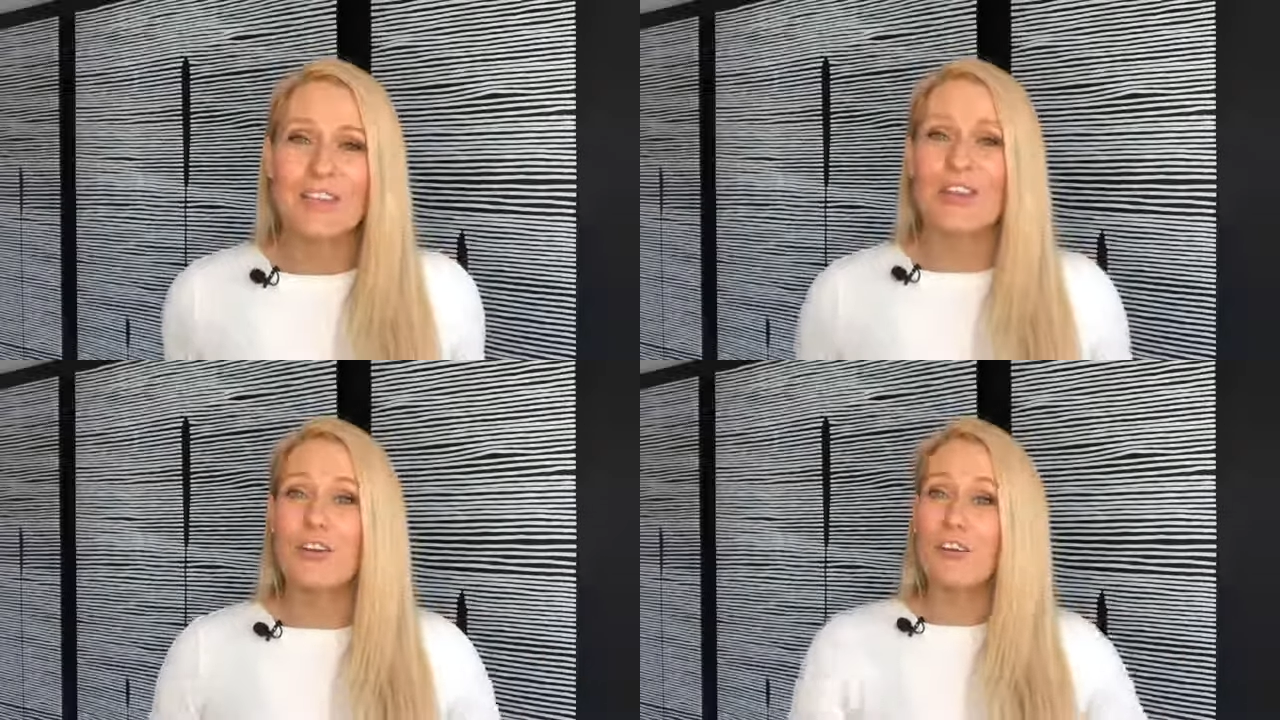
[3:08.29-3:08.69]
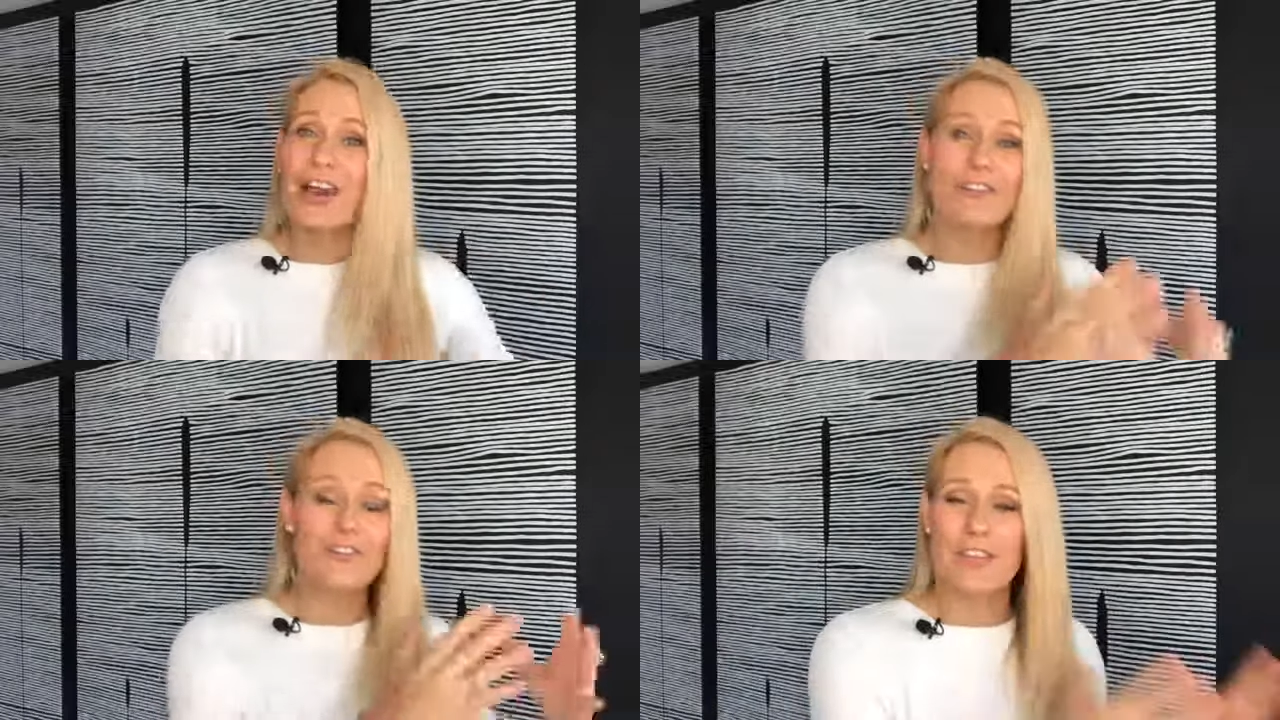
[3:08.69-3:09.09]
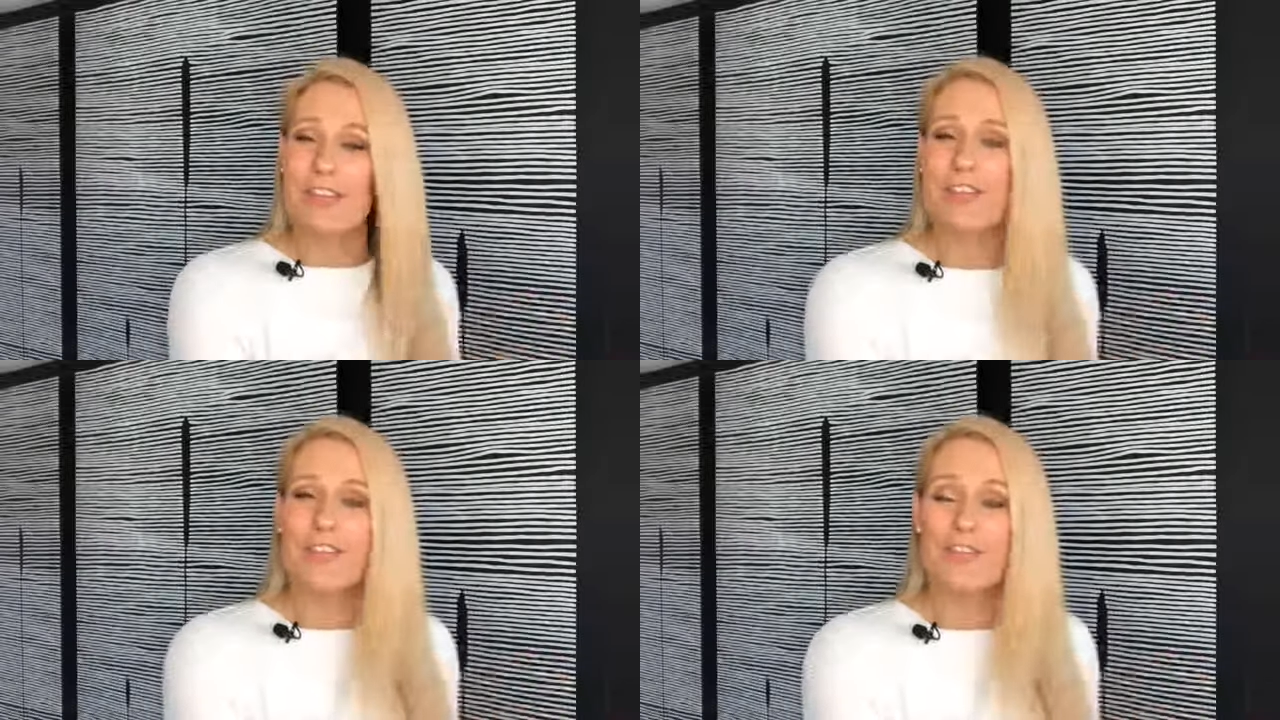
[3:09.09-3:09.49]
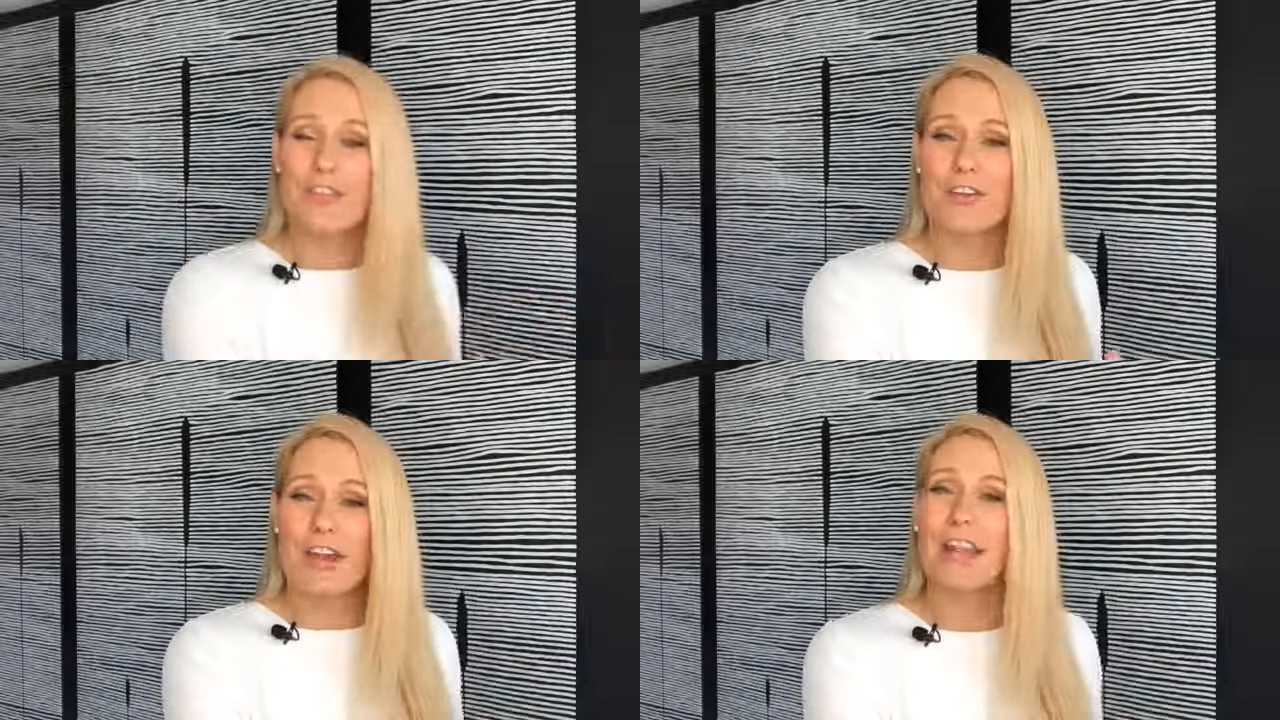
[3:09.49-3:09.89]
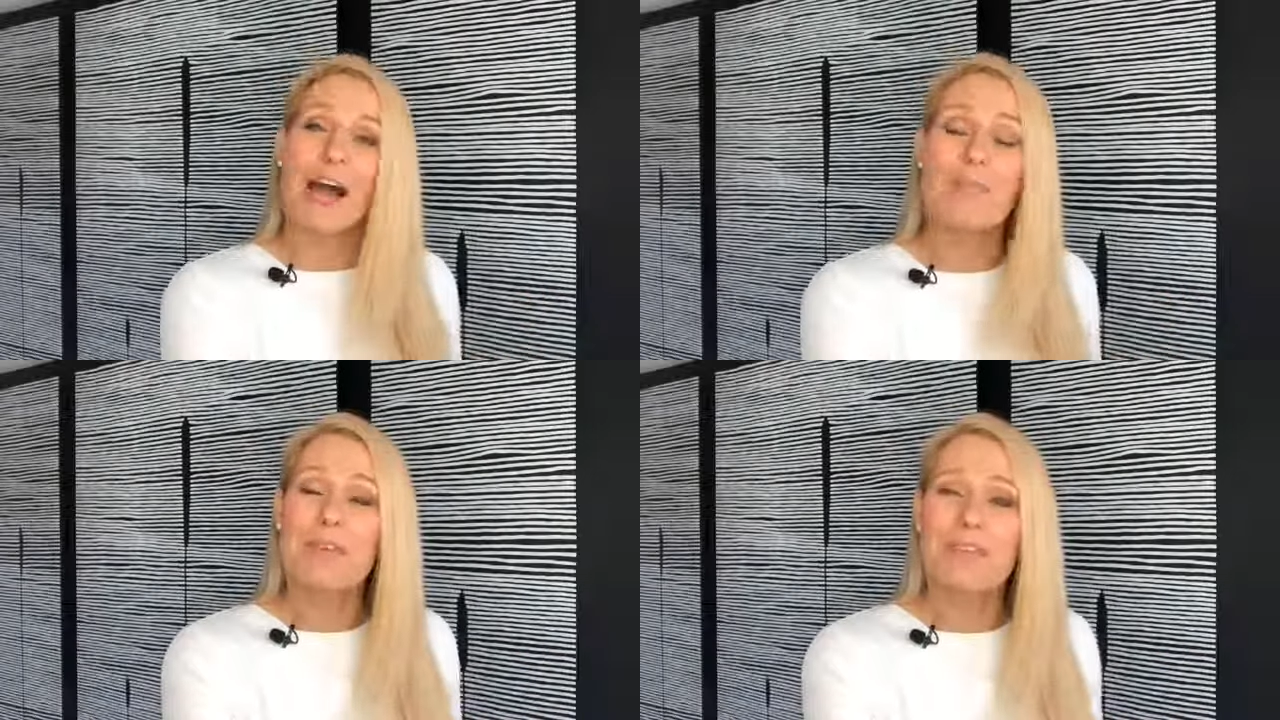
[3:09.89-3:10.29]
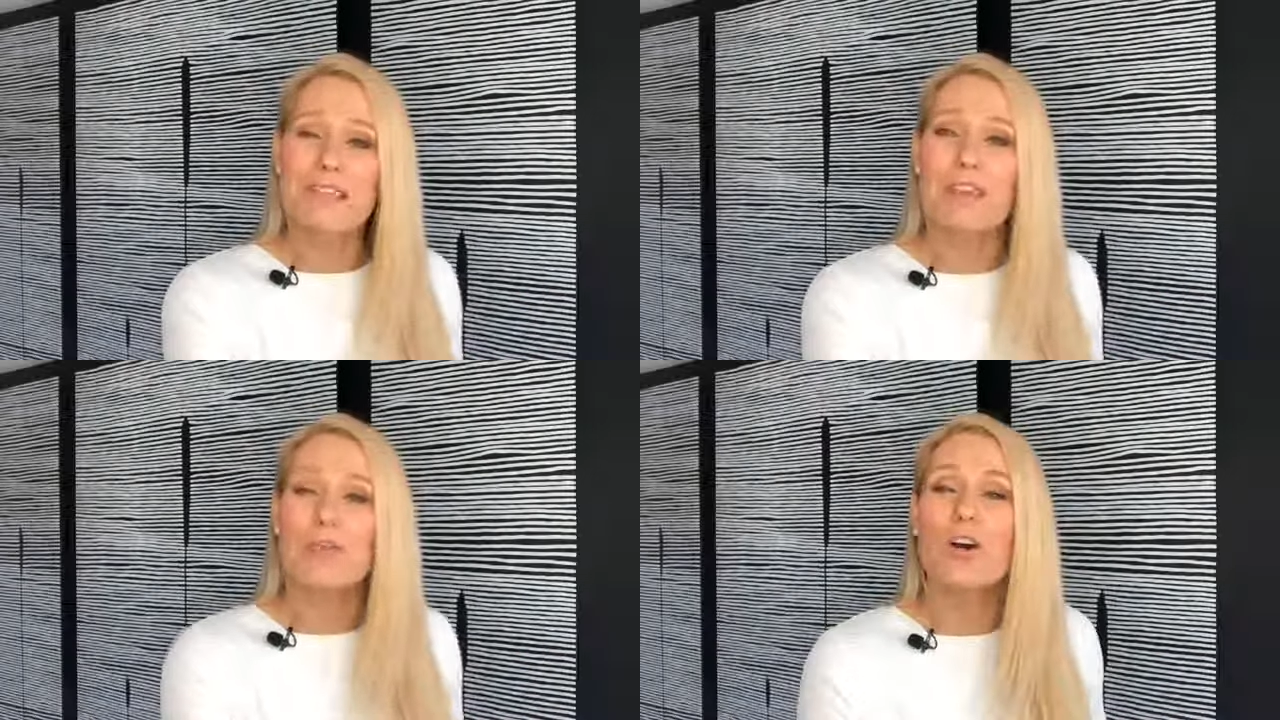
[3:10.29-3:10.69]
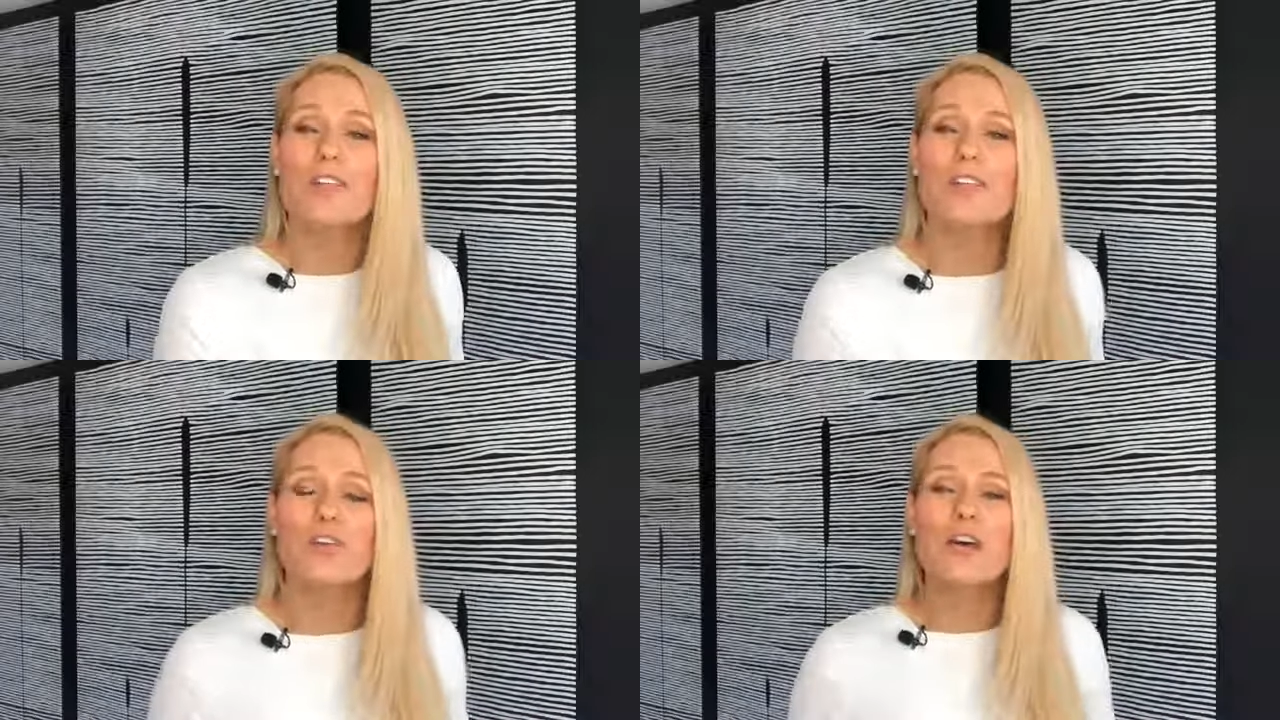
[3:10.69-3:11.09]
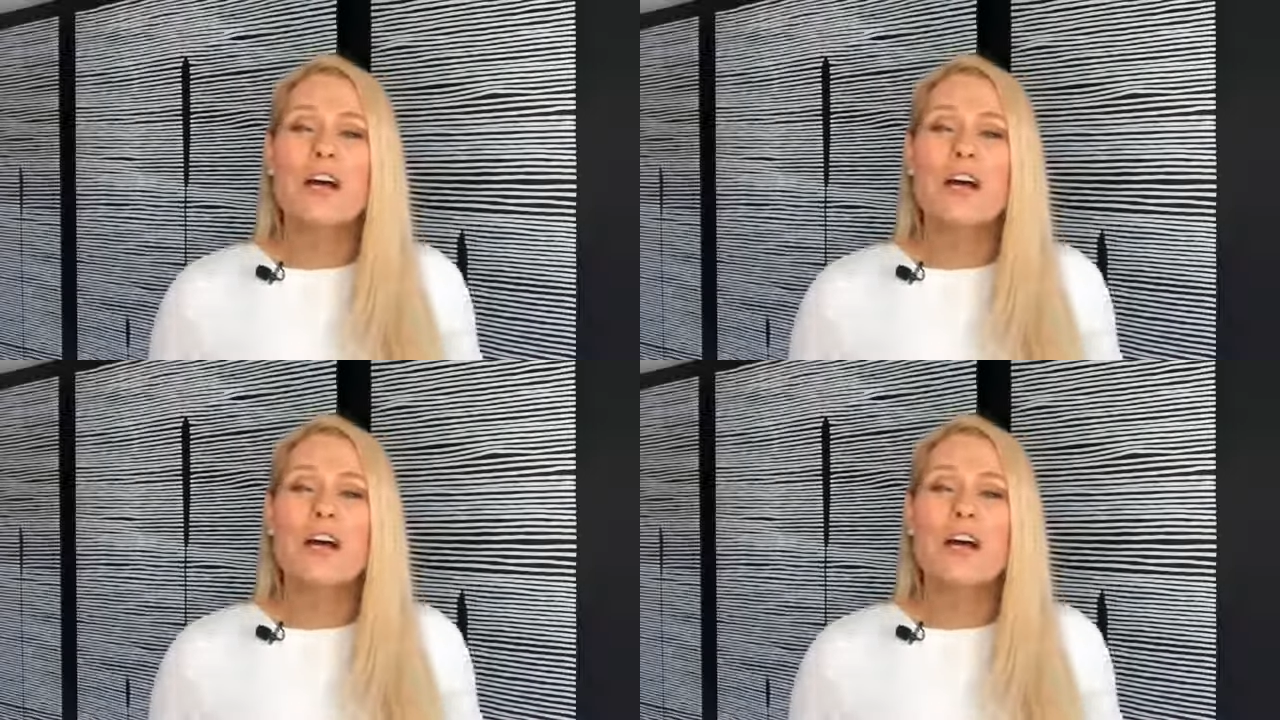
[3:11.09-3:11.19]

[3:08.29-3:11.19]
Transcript: You know, great for the great companies that I've worked for,